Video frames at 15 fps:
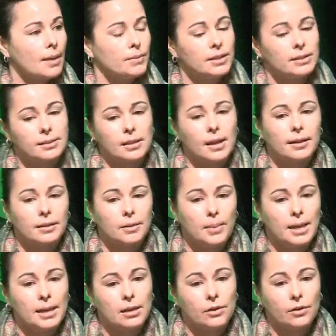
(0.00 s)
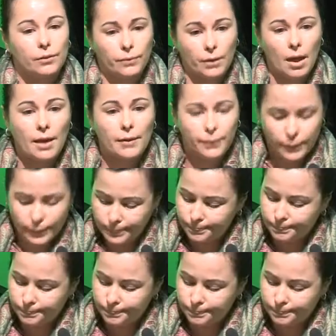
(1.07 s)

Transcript: the Encyclopedia of Life.